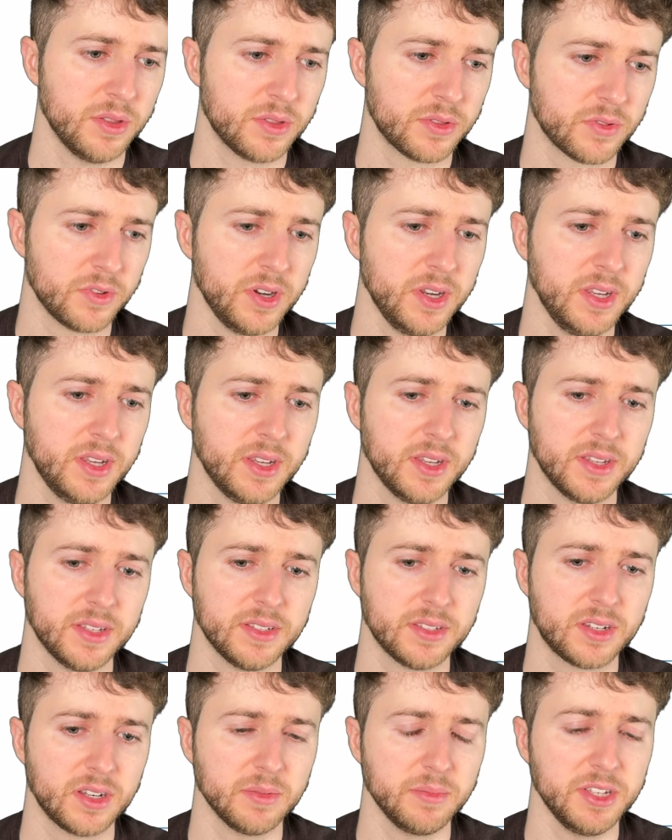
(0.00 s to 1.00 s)
3,
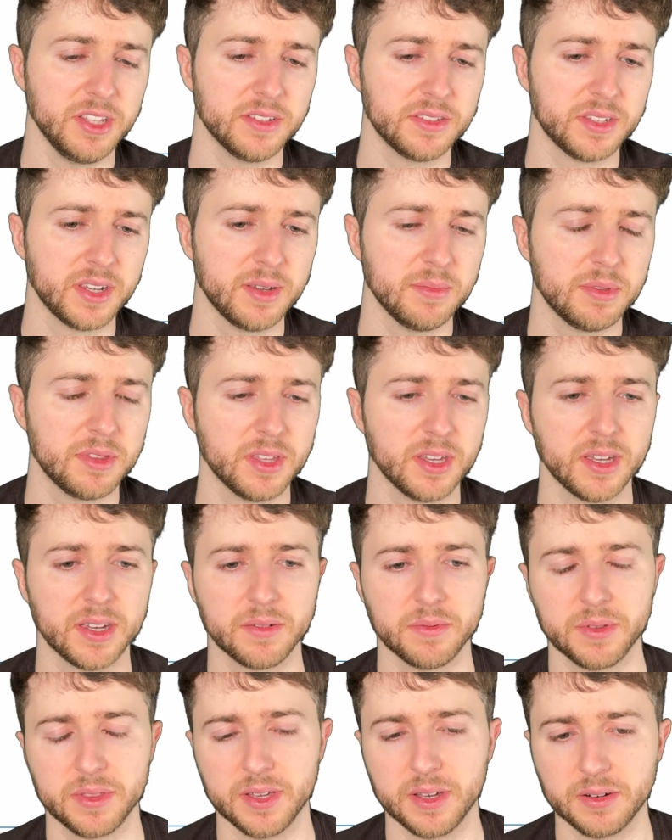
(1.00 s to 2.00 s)
it's going to be the same
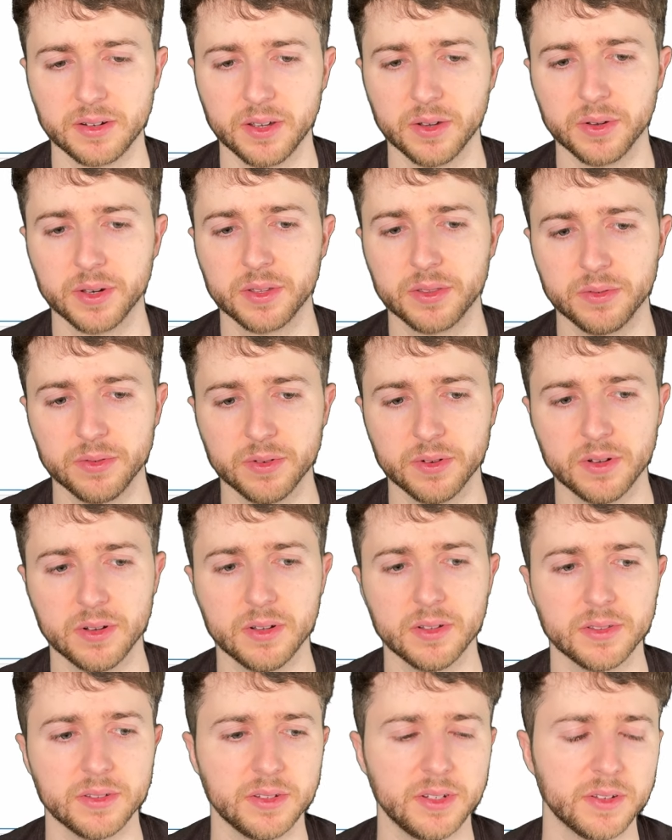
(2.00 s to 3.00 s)
thing without going through
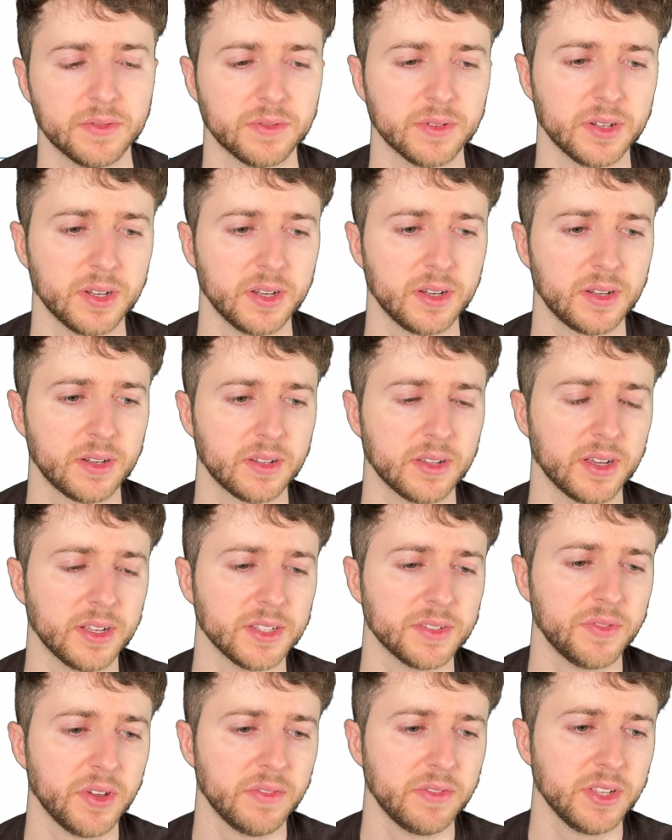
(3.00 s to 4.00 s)
all the different
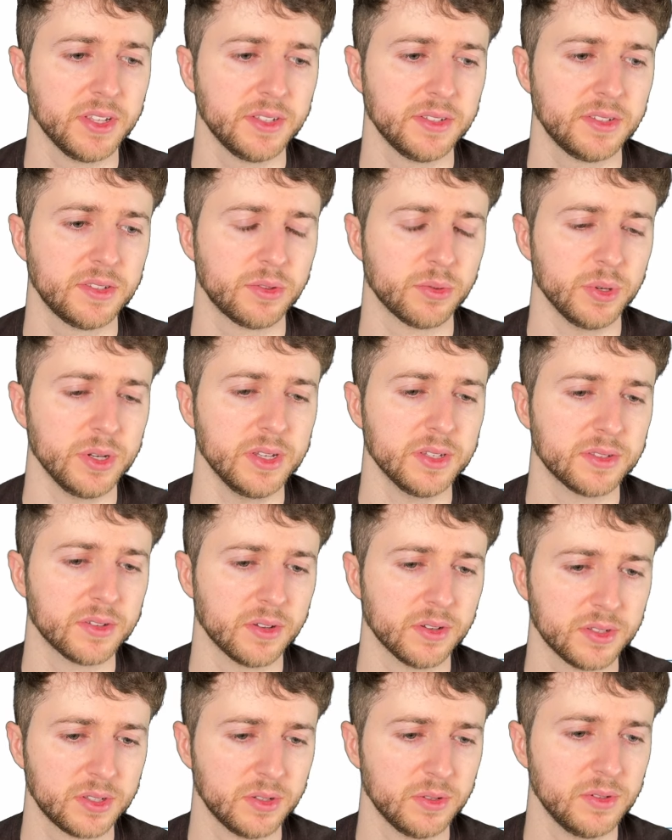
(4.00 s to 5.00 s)
lines of evidence. 3 is
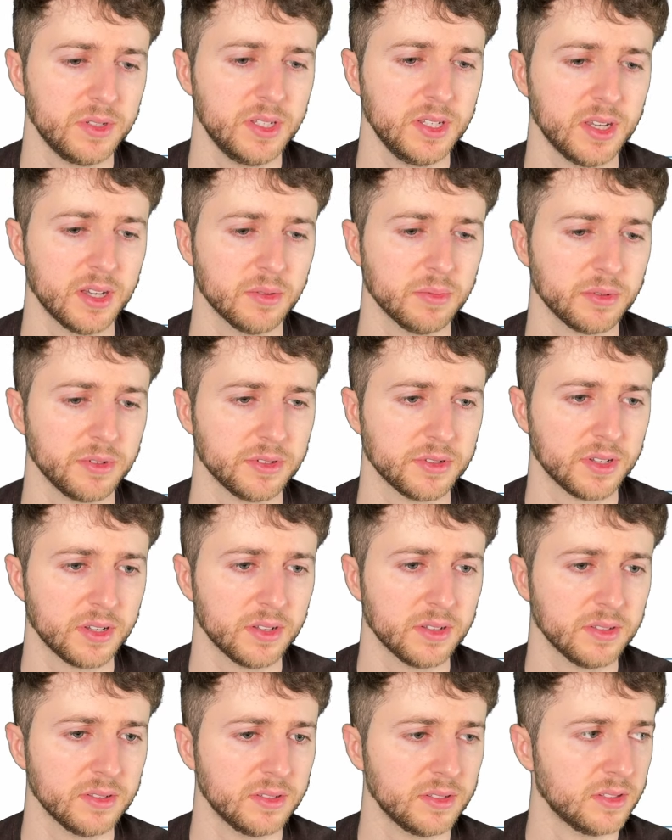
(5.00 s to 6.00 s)
also a T helper
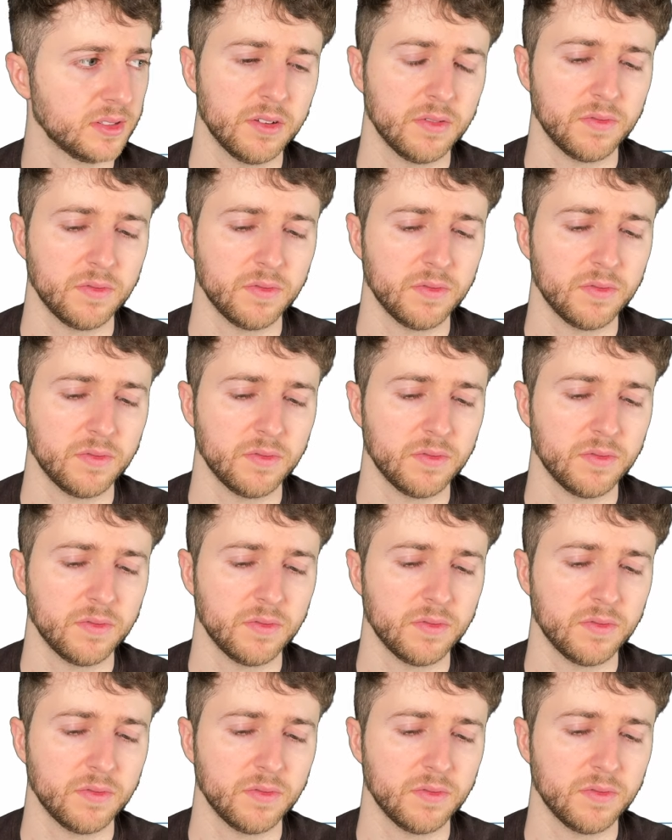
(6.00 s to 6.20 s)
cell.